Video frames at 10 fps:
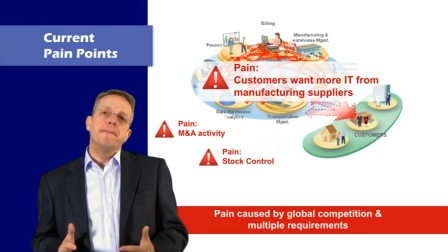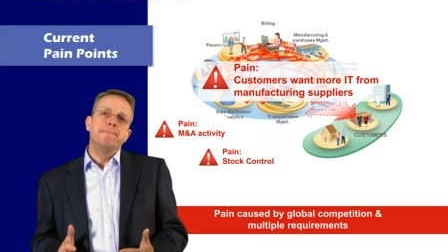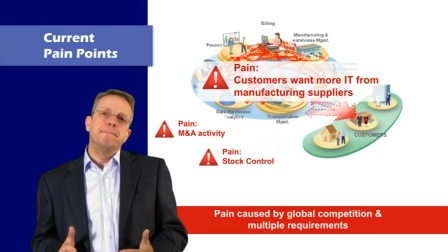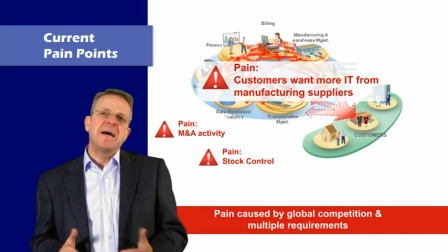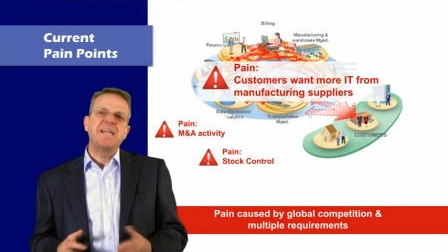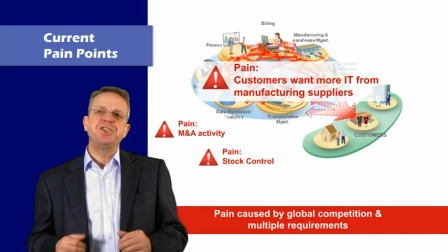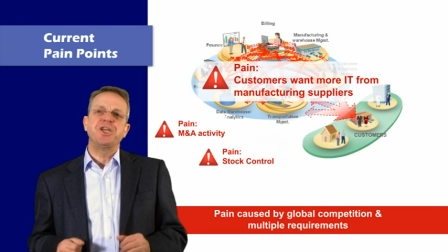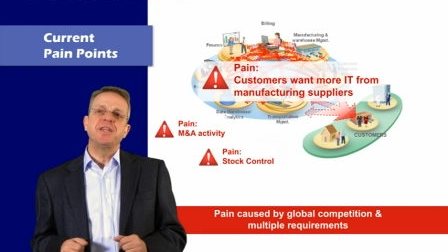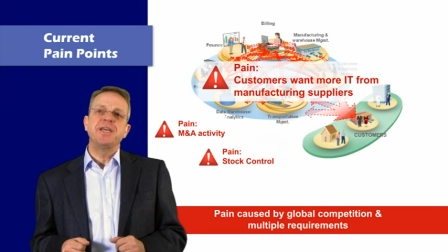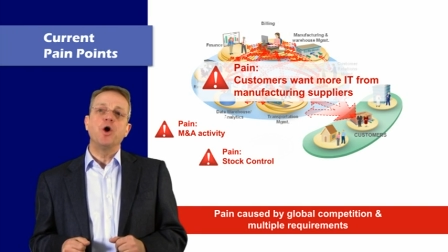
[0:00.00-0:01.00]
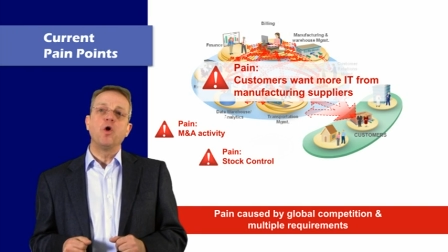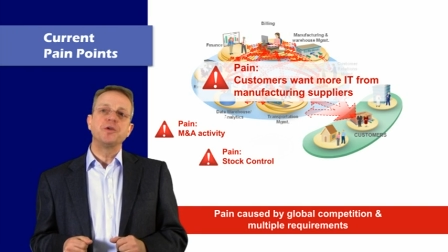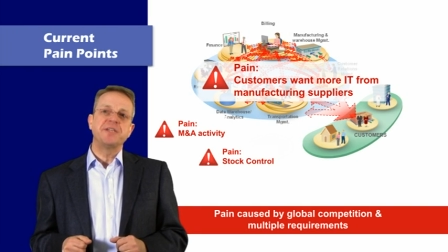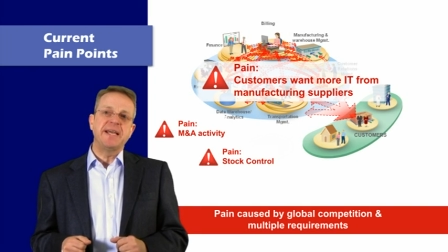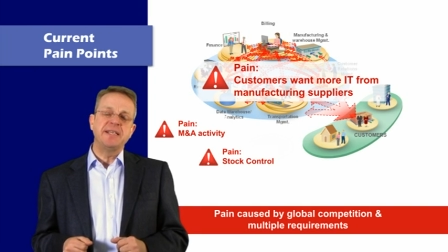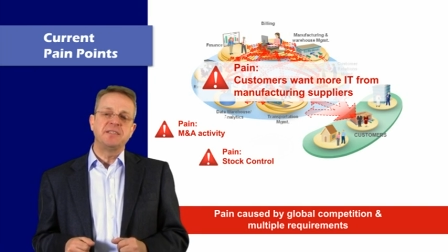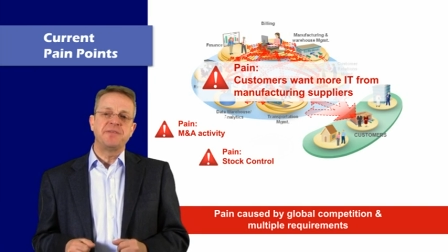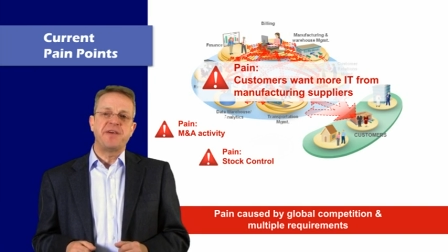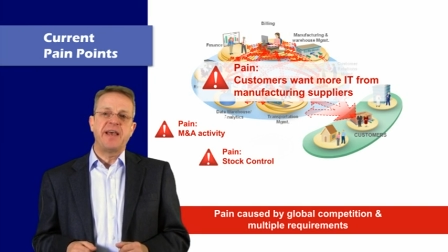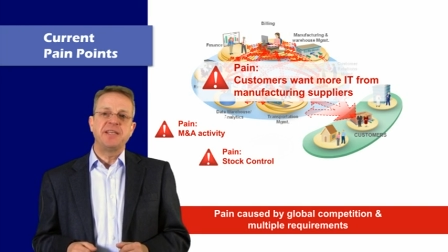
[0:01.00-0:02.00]
Managing the order
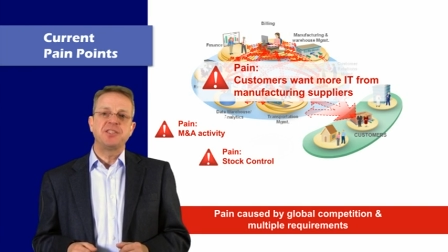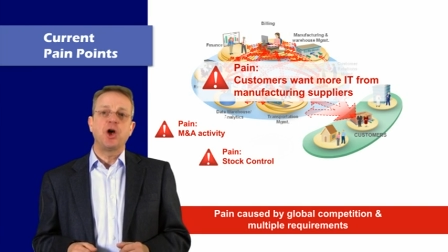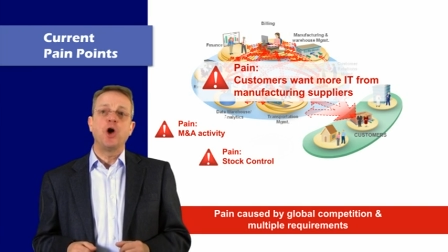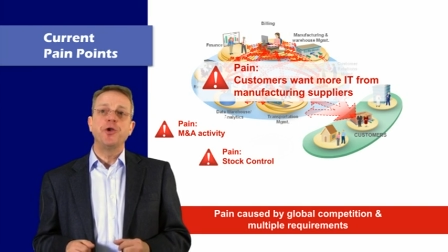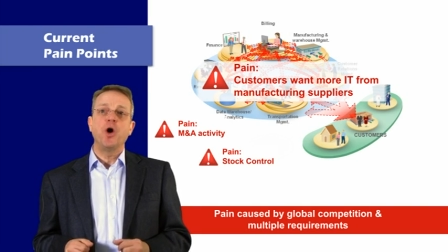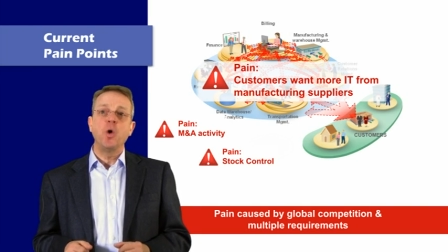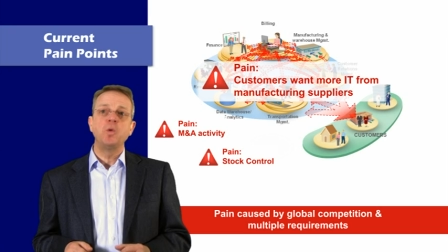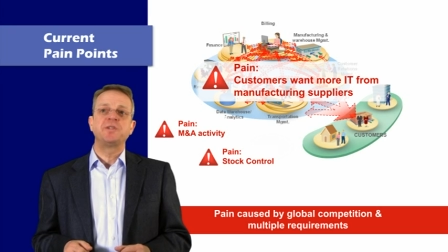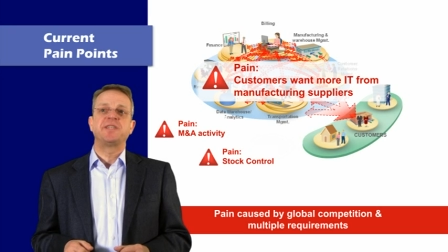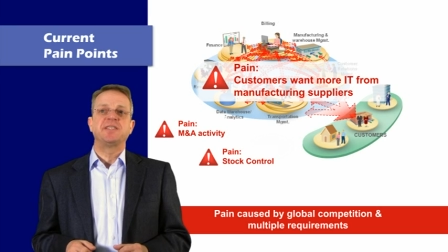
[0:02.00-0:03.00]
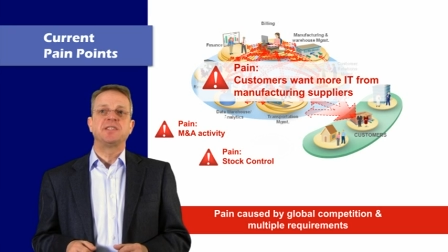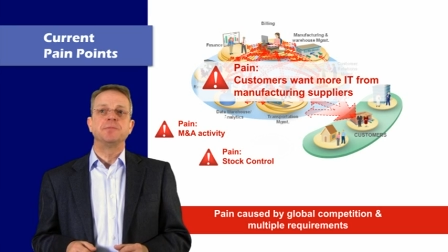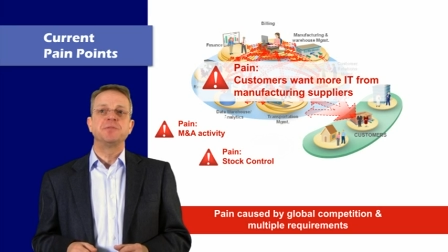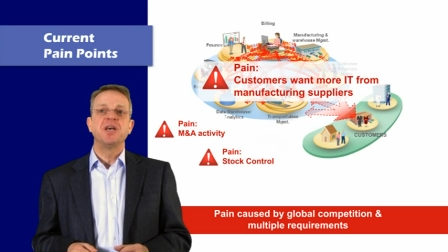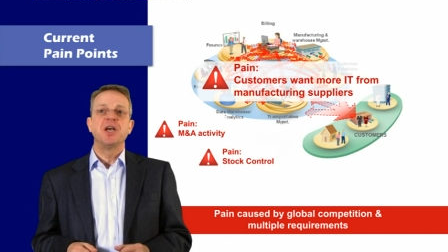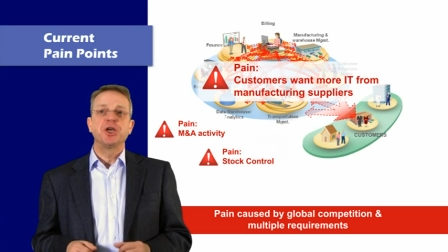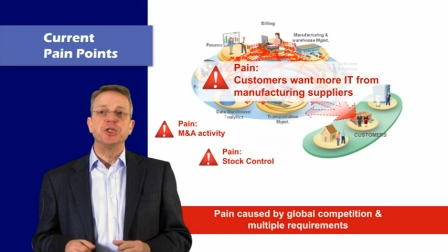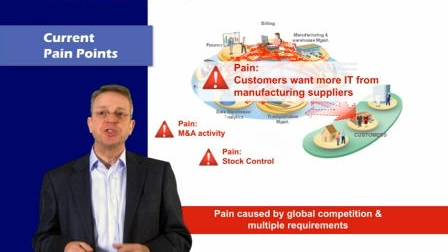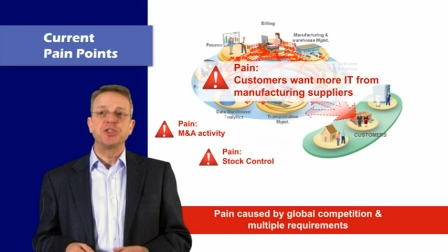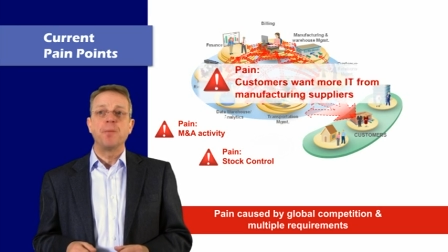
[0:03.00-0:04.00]
interface on old systems
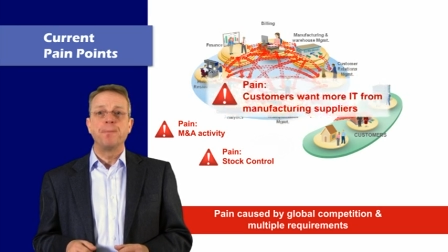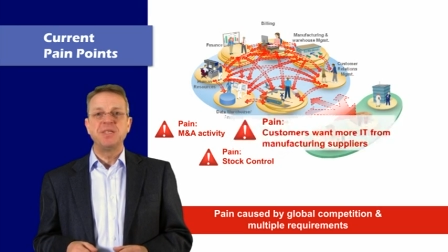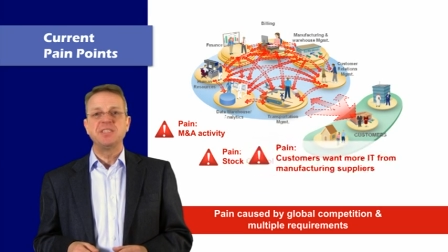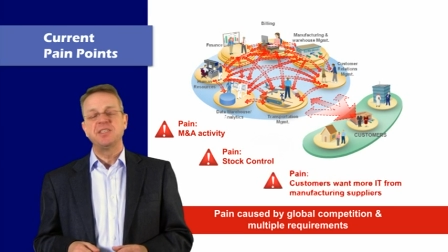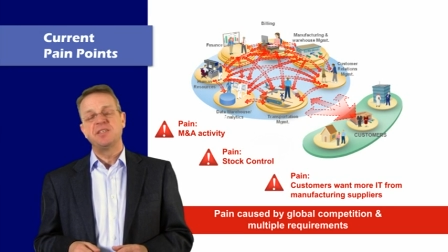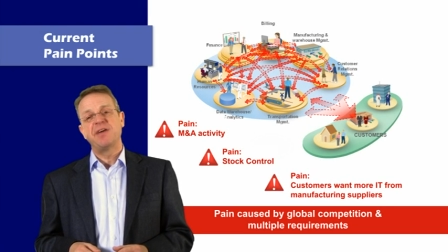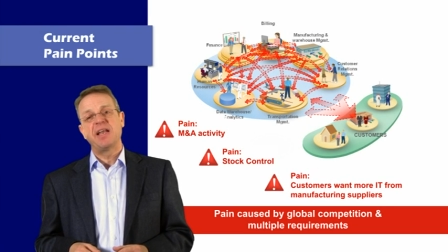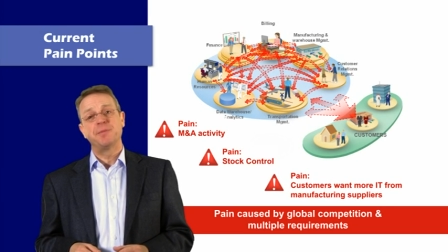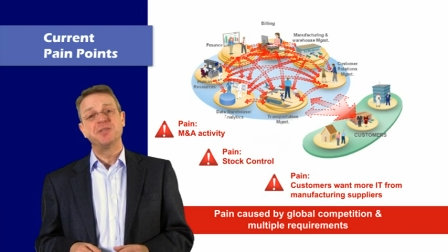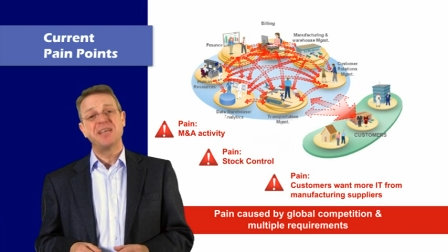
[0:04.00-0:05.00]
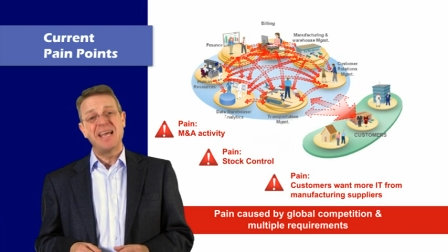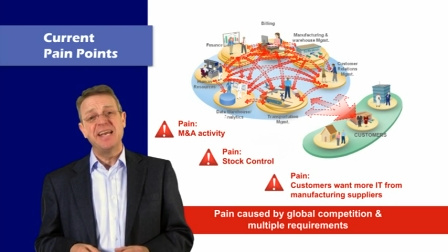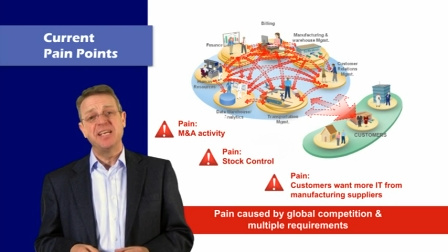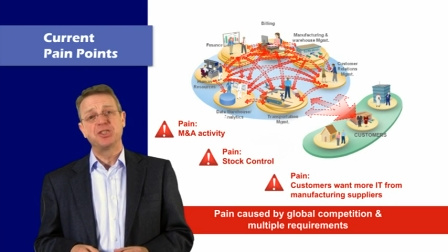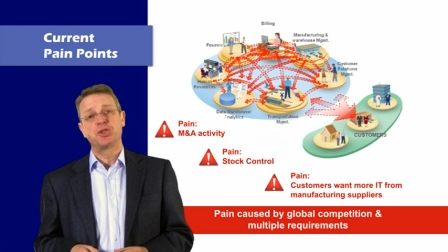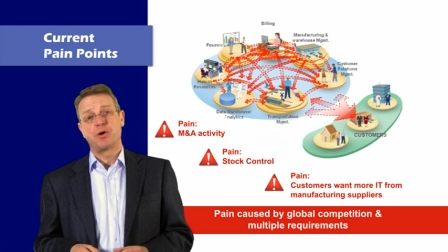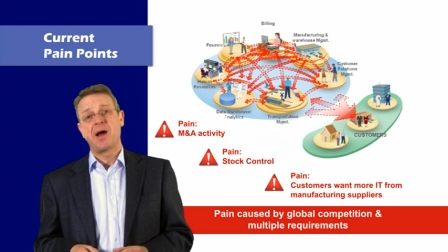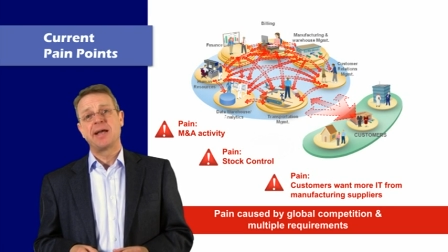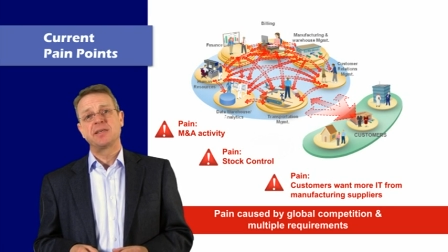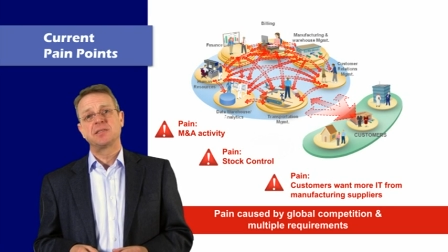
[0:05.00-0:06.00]
can stop business development in its
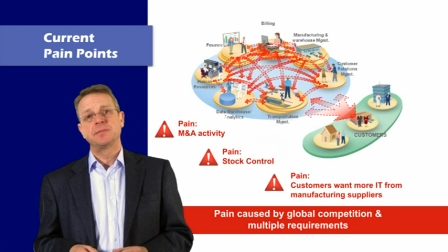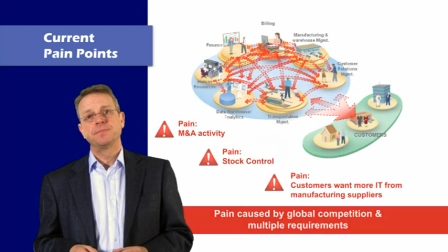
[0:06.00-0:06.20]
tracks.